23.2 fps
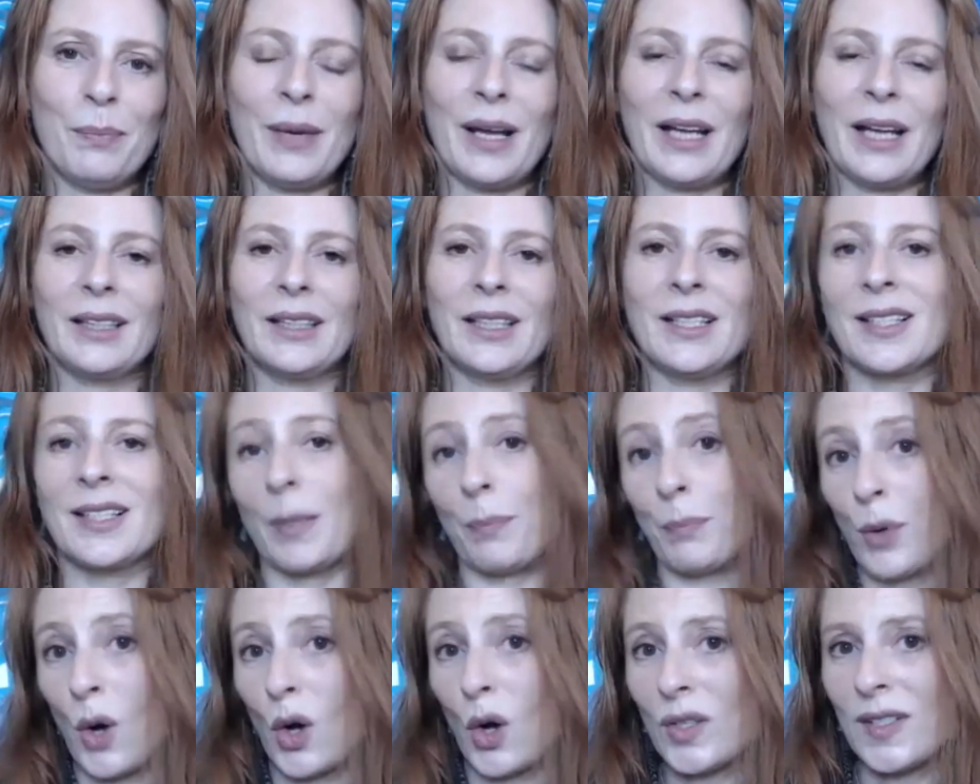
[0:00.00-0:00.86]
But it's
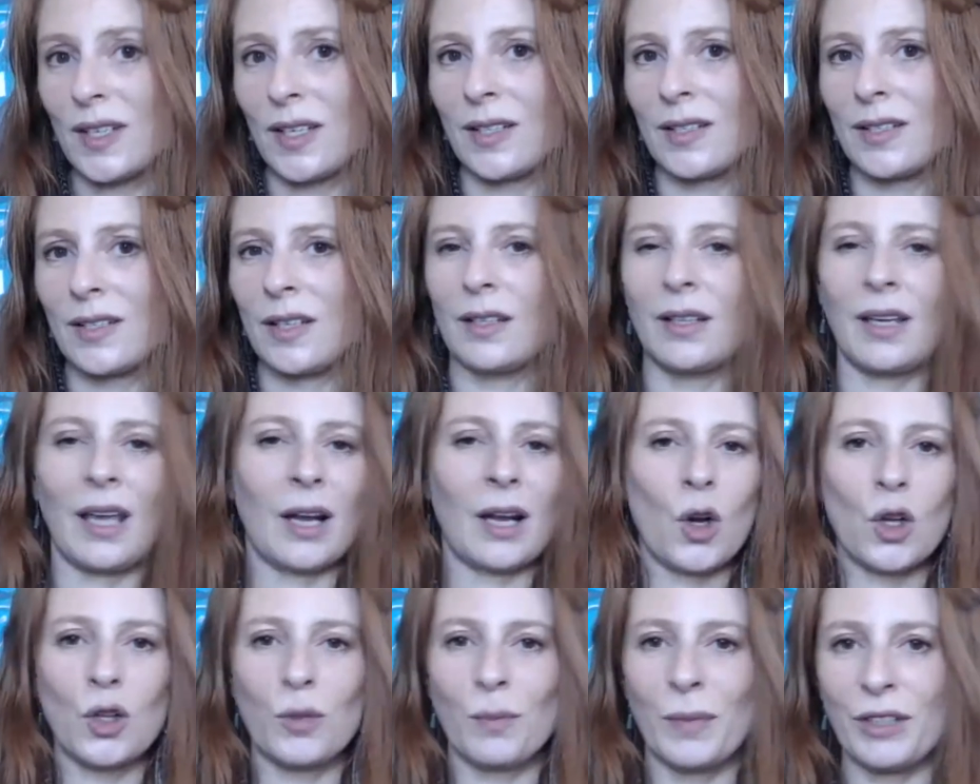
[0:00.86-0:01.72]
a process. It
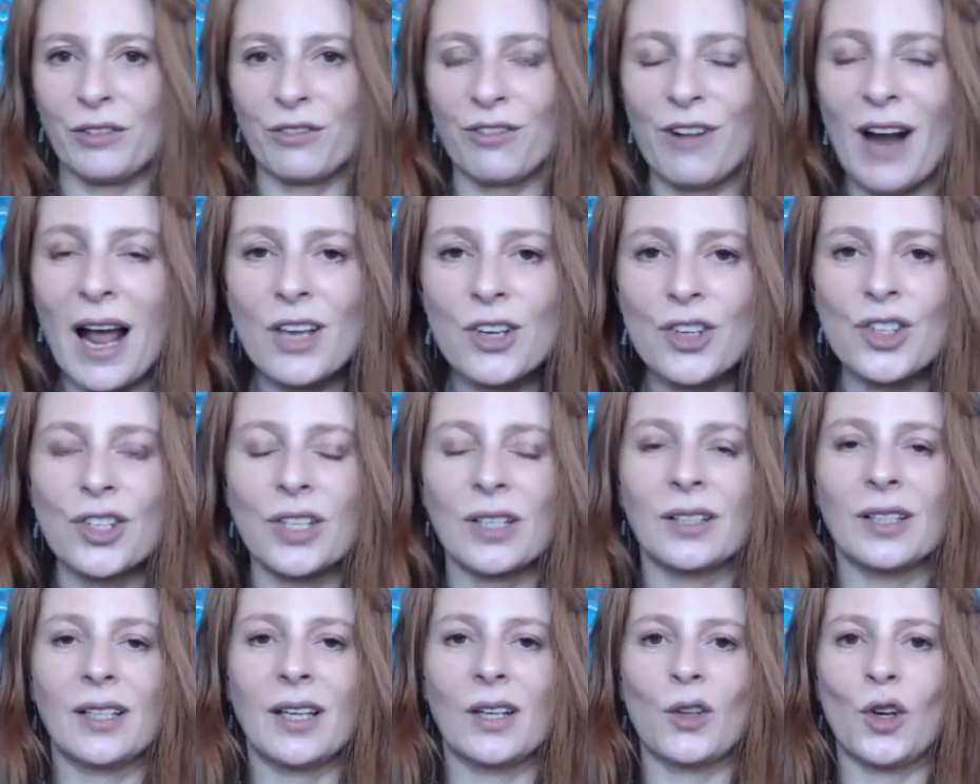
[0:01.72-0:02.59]
cannot be rushed.
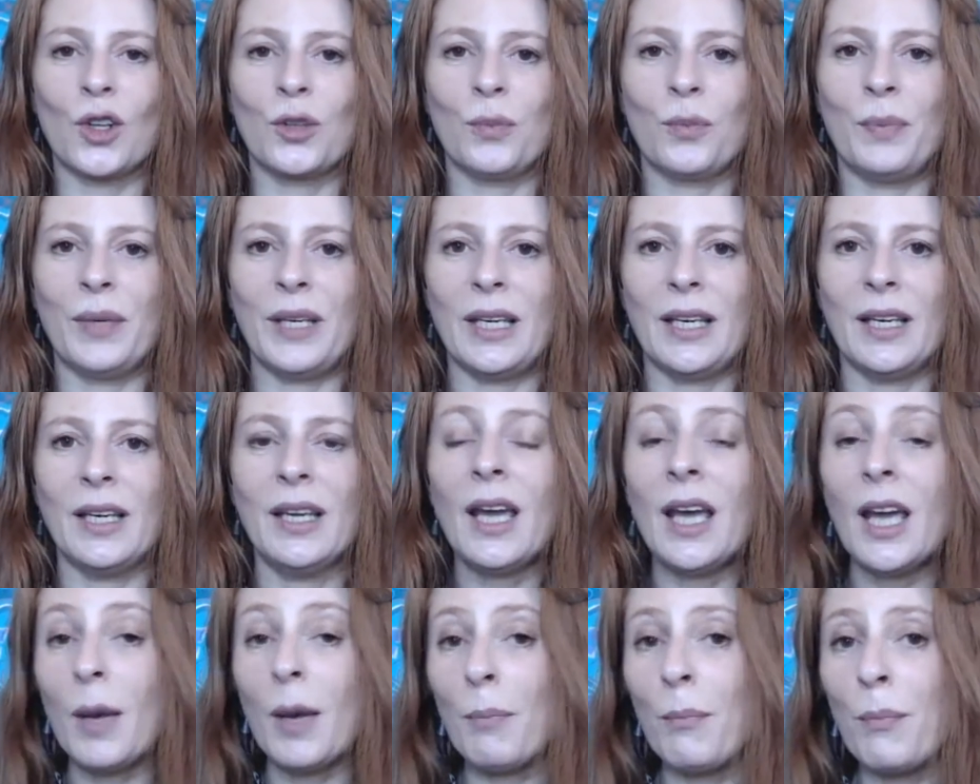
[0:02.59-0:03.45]
It cannot be
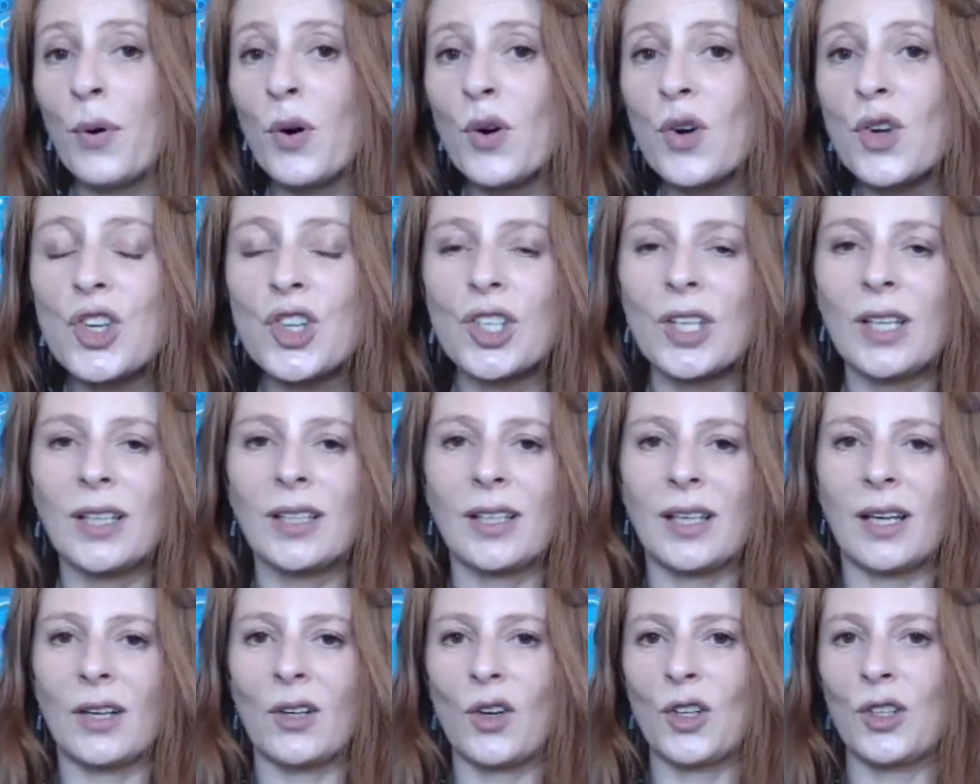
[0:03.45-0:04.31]
pushed. It
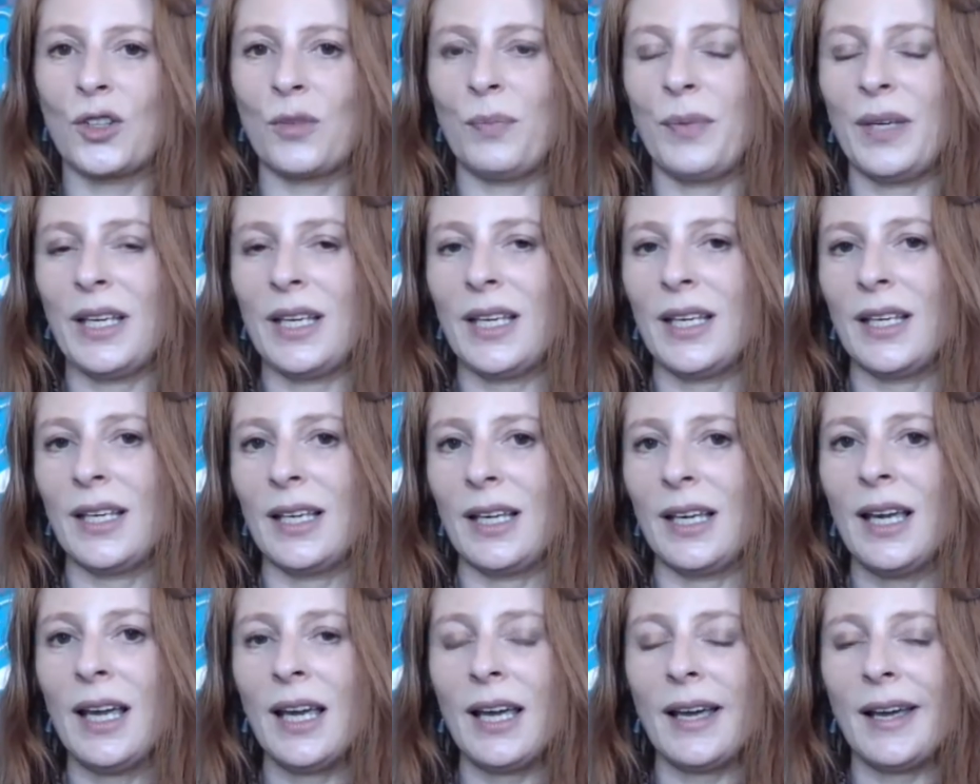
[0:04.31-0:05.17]
cannot
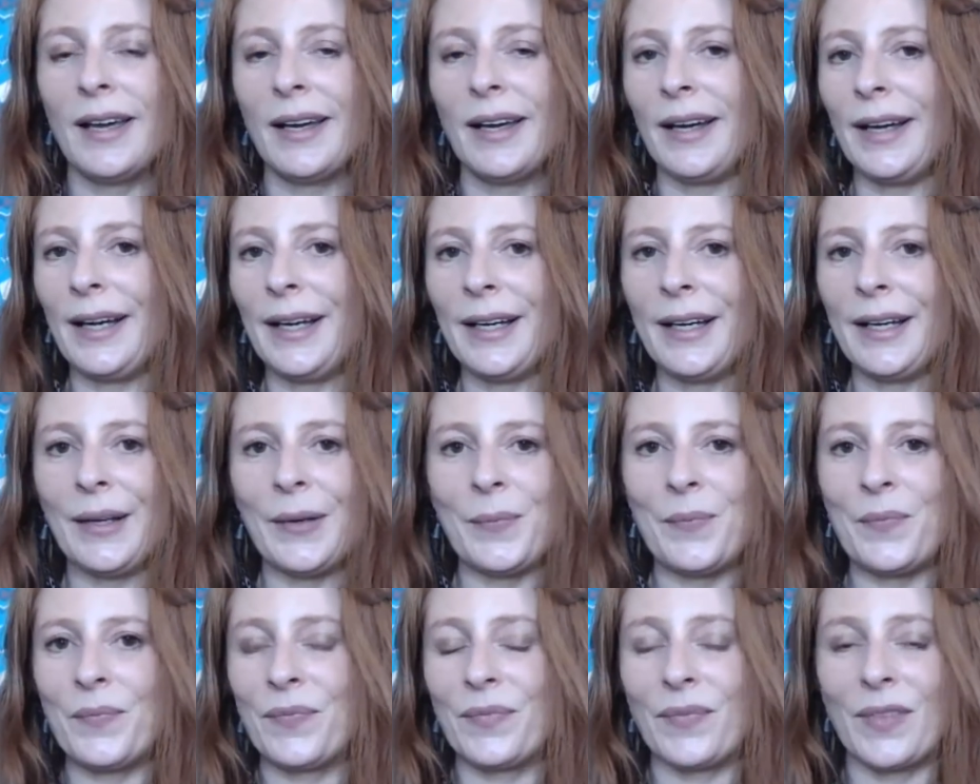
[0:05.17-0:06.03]
be
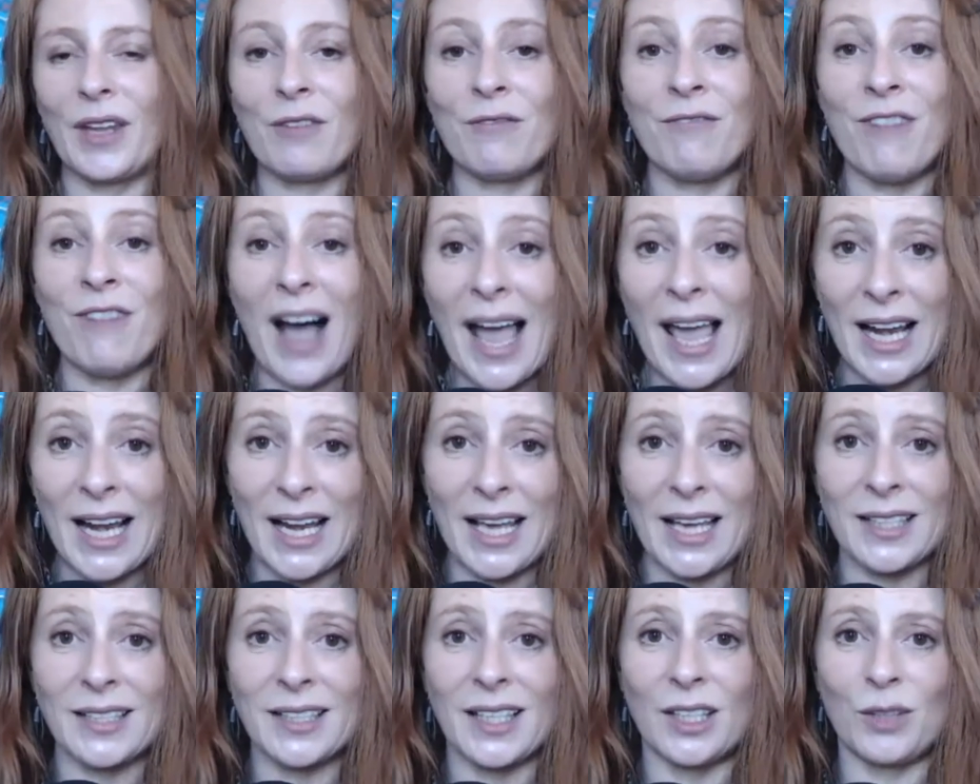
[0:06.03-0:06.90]

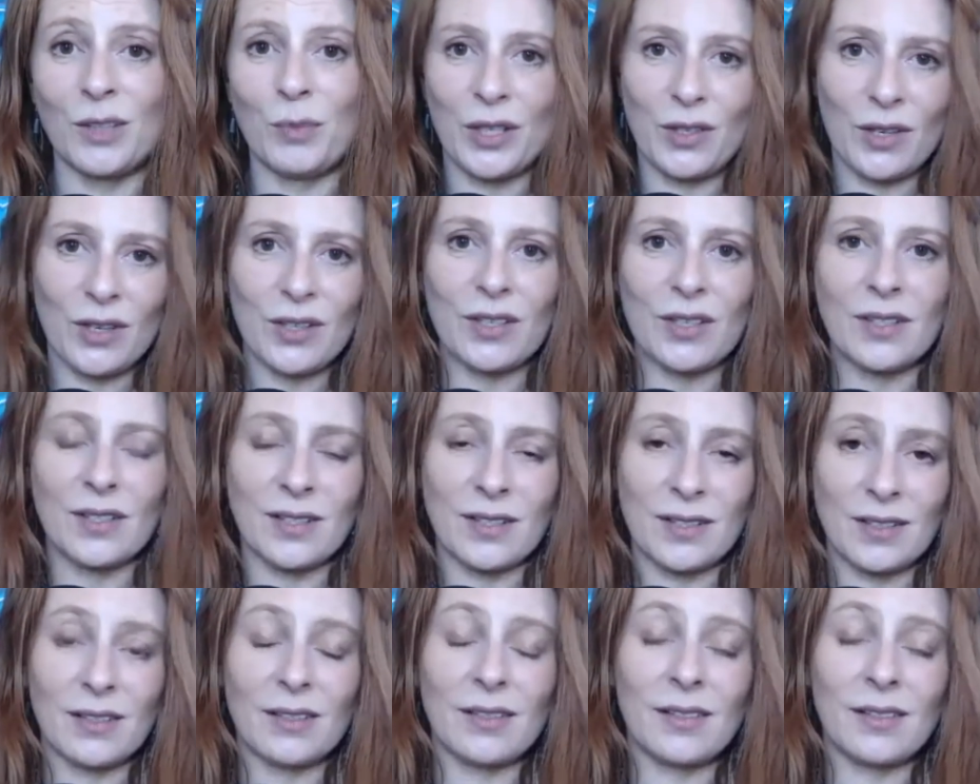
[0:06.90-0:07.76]
violated, because